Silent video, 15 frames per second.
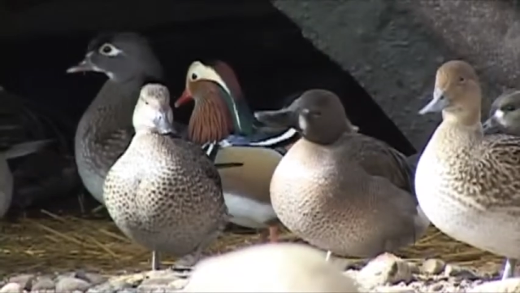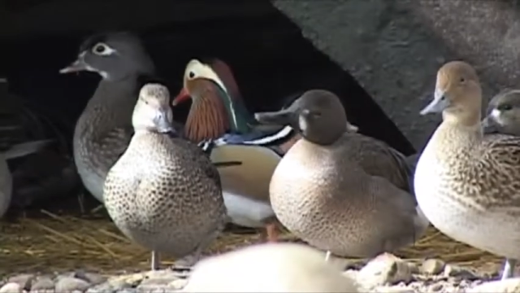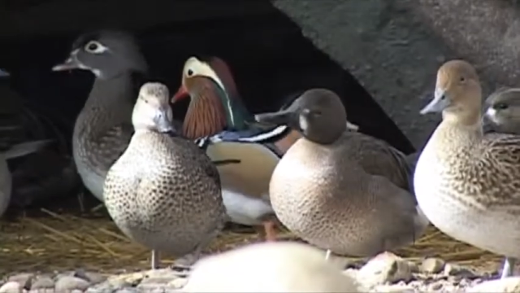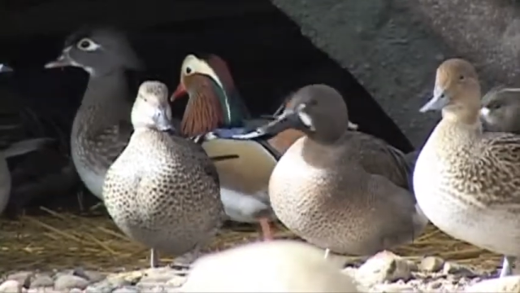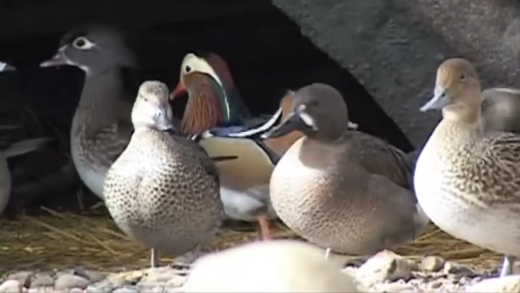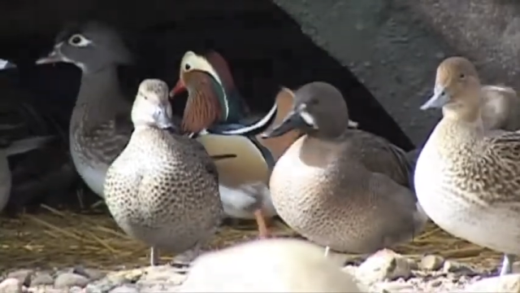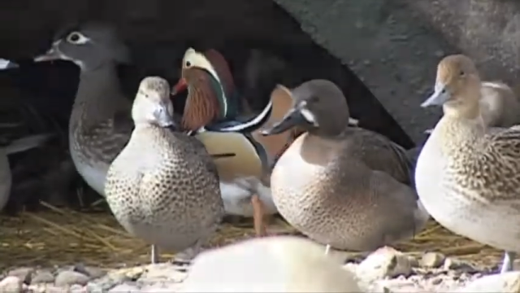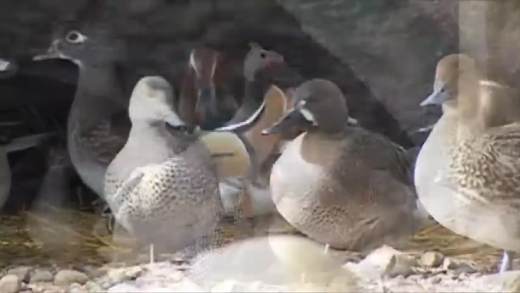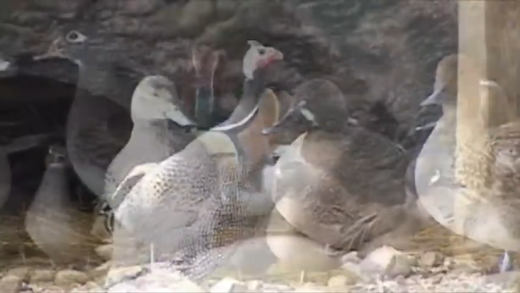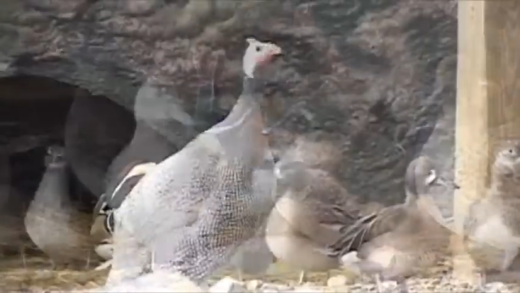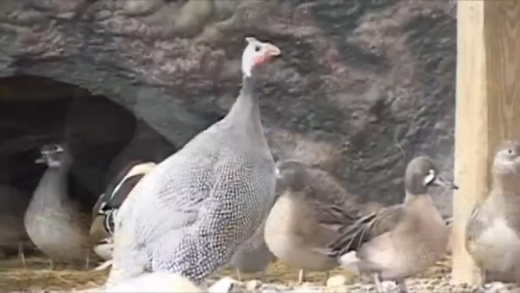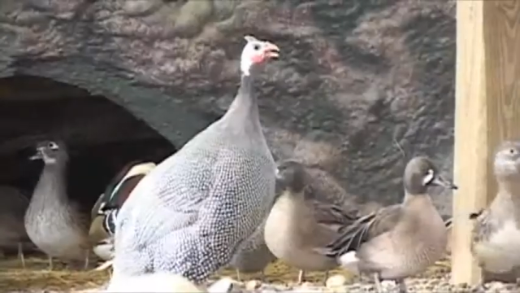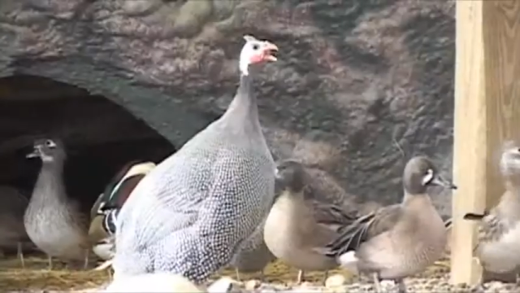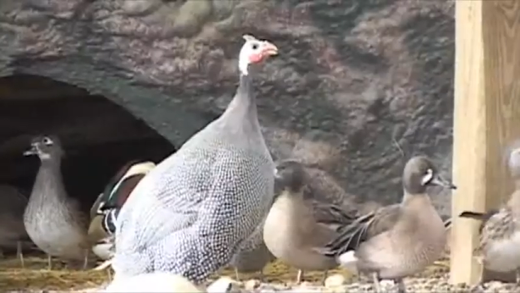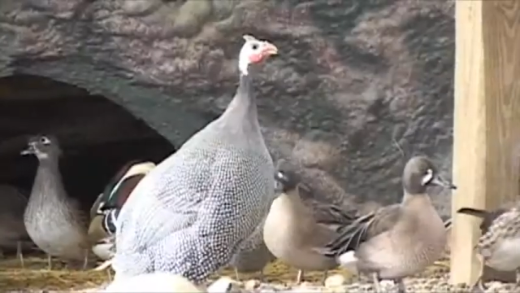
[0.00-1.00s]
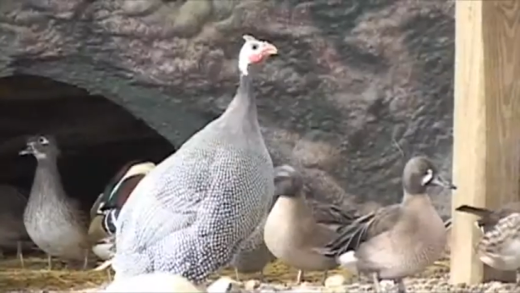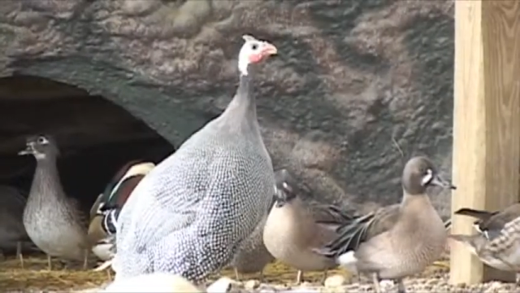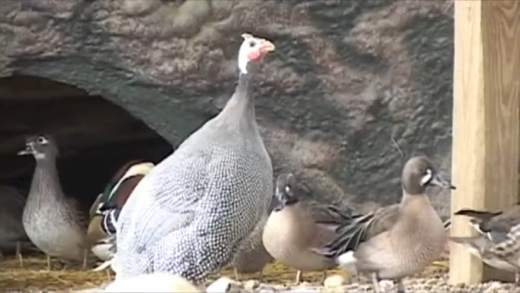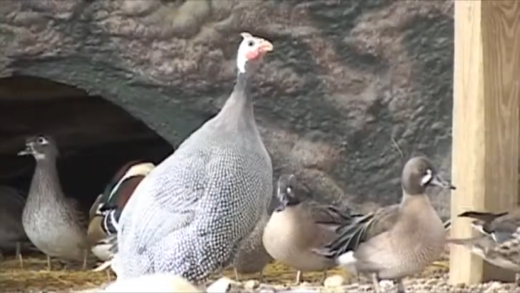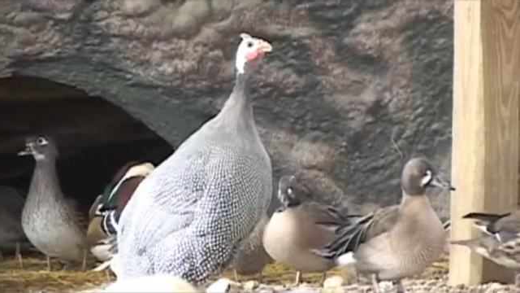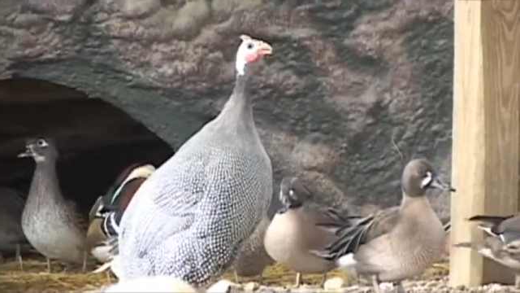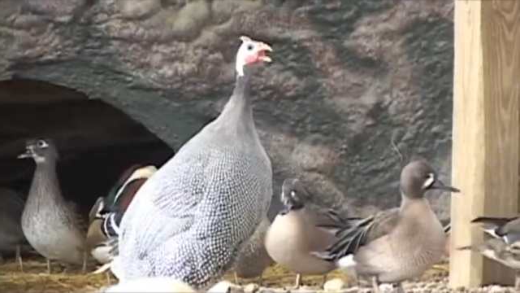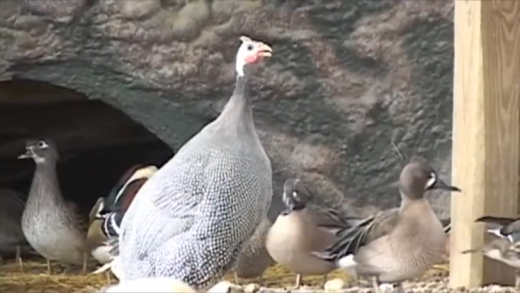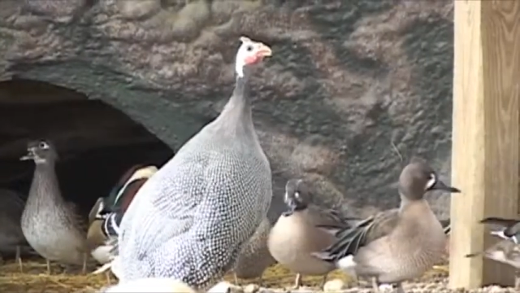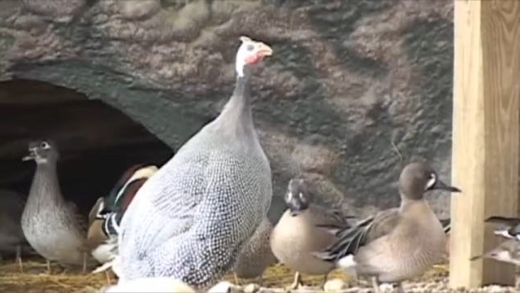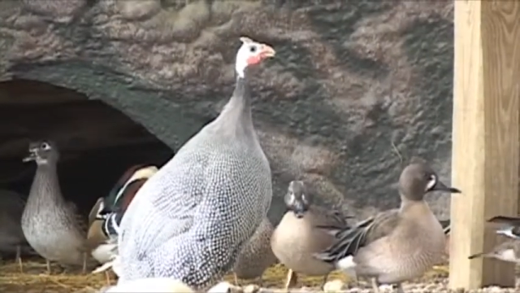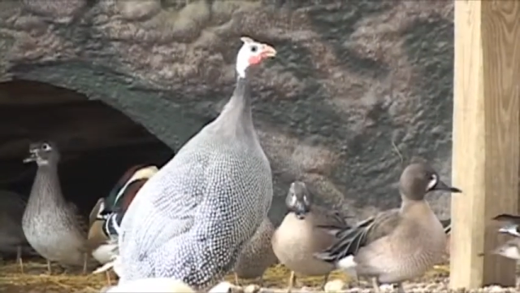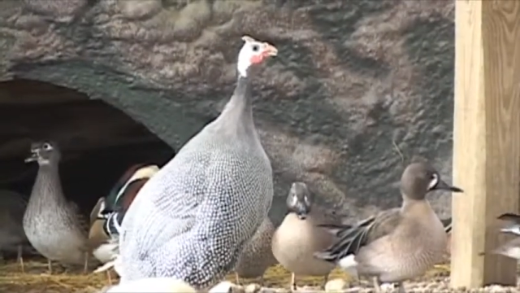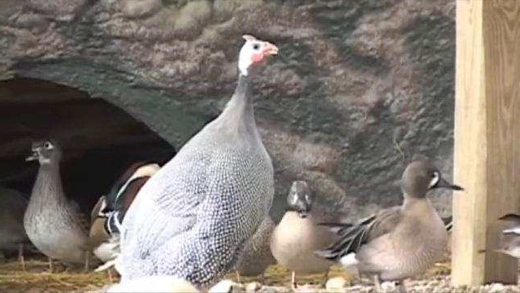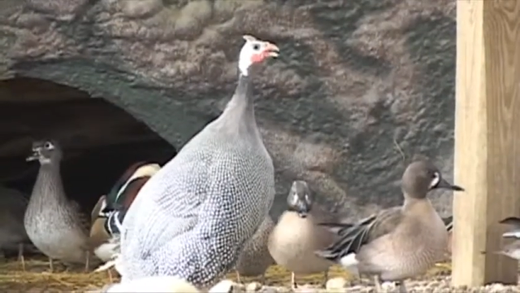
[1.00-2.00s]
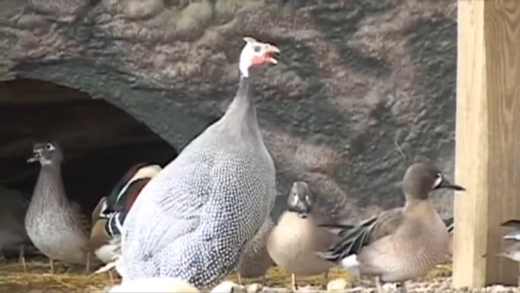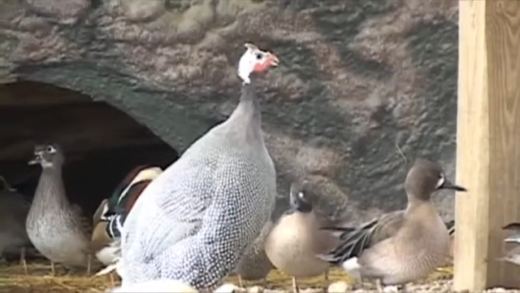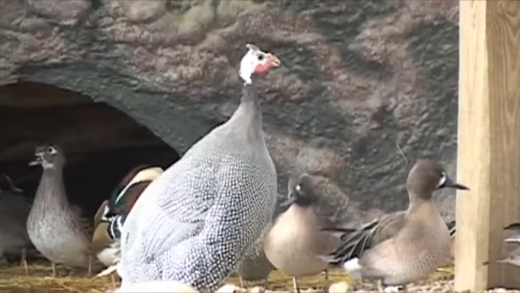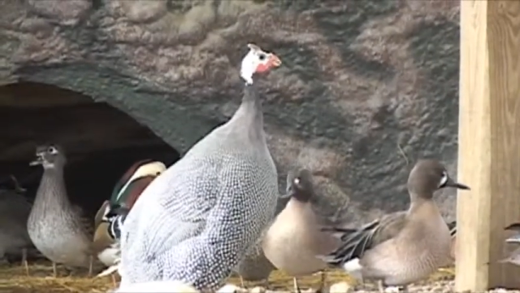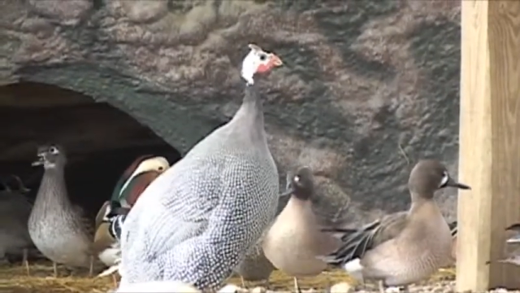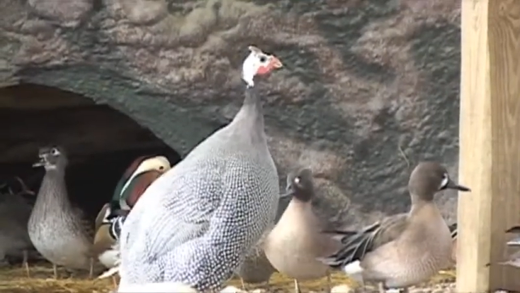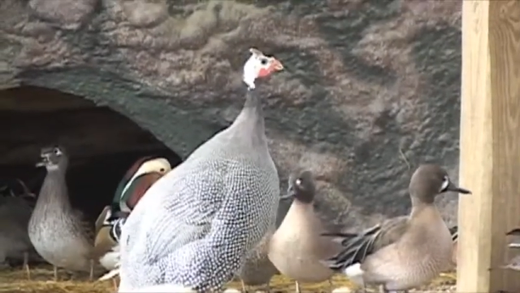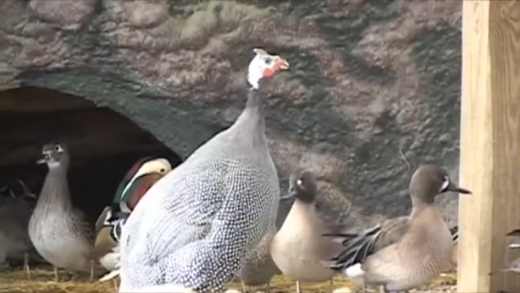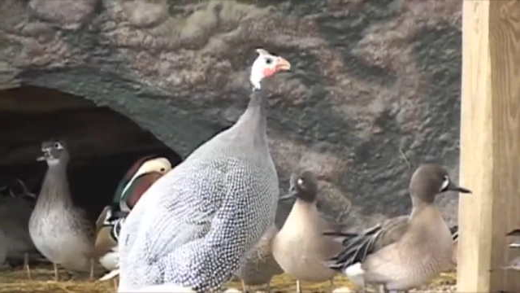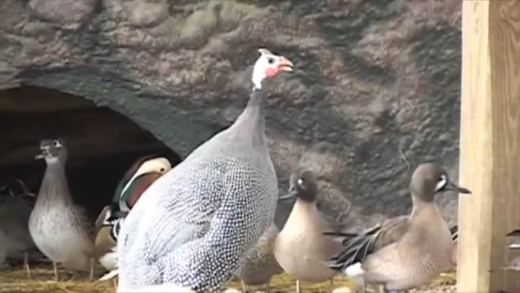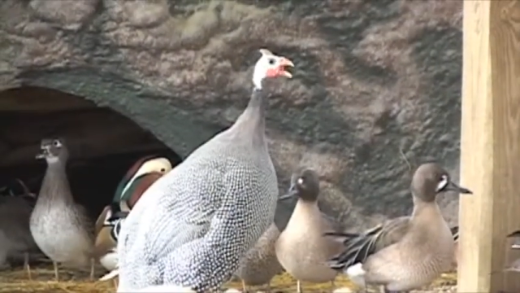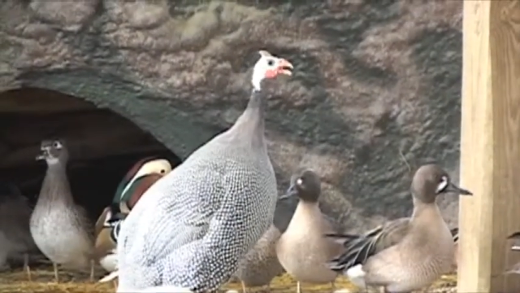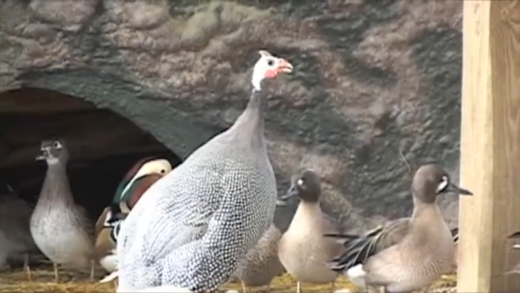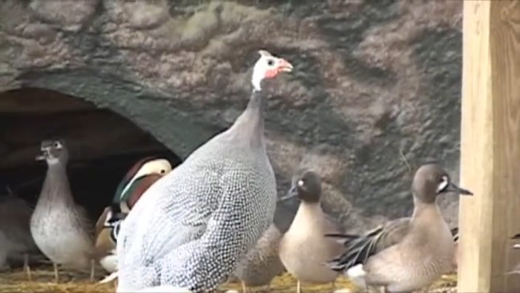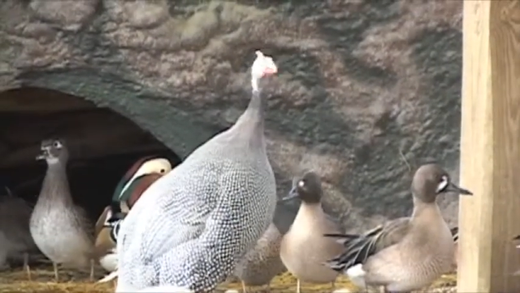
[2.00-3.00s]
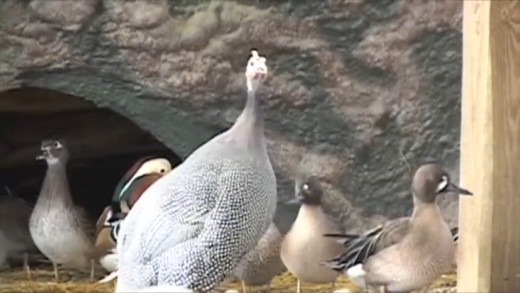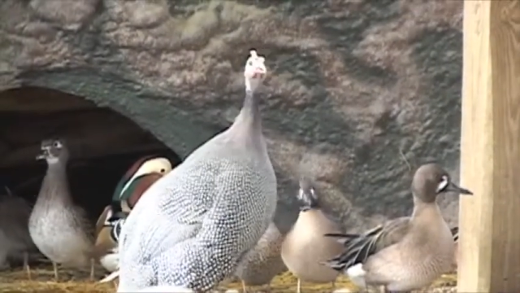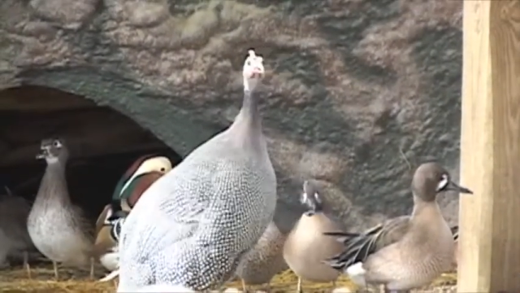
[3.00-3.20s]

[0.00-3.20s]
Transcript: [unreadable: no face in view]